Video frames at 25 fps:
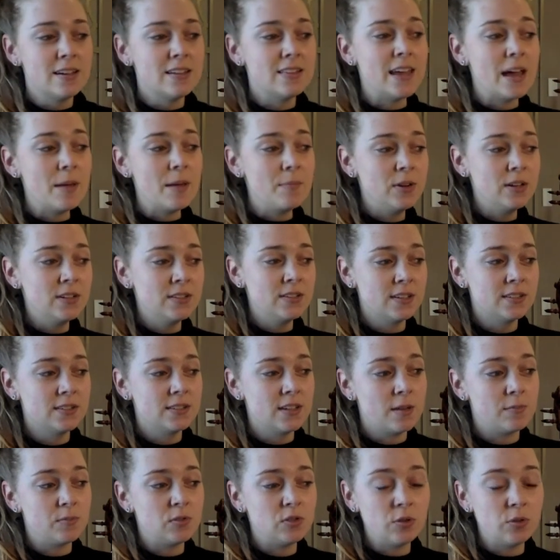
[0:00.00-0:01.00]
That brings us
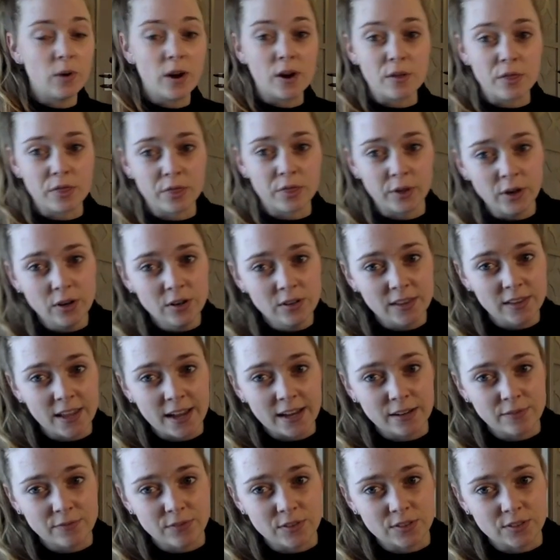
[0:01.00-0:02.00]
up to our third
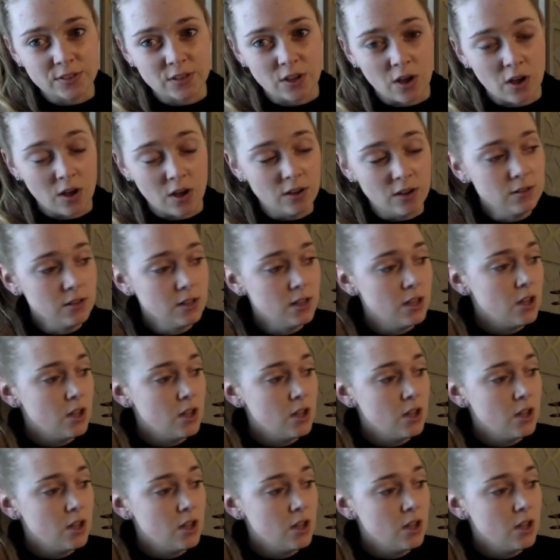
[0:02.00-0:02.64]
line of the song,